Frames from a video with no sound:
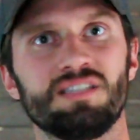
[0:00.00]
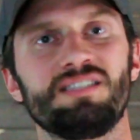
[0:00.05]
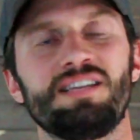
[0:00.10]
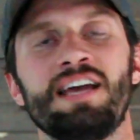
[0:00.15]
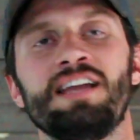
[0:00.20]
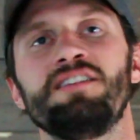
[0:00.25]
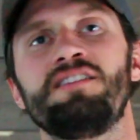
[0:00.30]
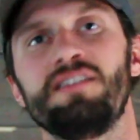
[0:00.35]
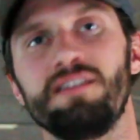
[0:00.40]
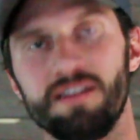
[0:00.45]

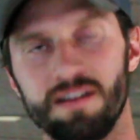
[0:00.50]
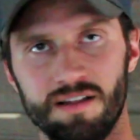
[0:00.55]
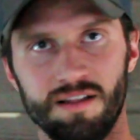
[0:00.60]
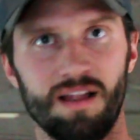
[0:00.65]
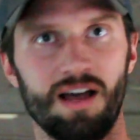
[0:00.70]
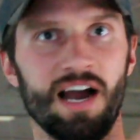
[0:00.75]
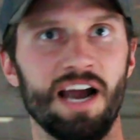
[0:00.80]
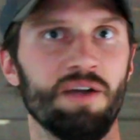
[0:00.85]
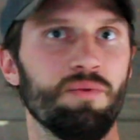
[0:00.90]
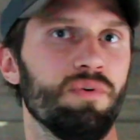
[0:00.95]
tend to
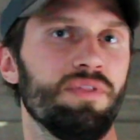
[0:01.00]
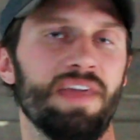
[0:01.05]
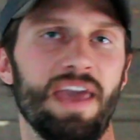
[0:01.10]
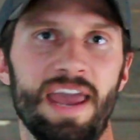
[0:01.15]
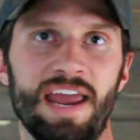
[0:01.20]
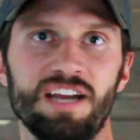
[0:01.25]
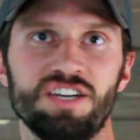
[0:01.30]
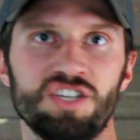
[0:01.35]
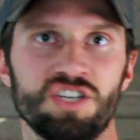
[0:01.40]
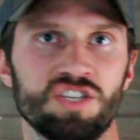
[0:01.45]
decline with
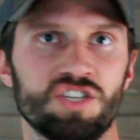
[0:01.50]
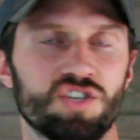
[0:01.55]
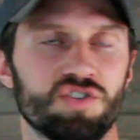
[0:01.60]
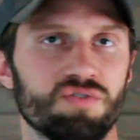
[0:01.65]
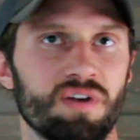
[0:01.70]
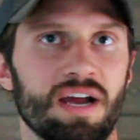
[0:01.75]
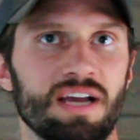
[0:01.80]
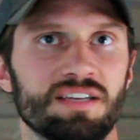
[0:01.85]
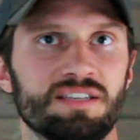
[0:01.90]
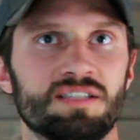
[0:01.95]
age and
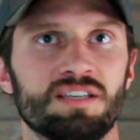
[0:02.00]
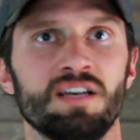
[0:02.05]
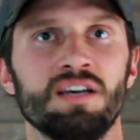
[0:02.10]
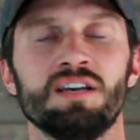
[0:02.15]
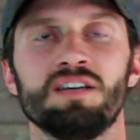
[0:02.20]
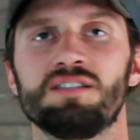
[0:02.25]
stress.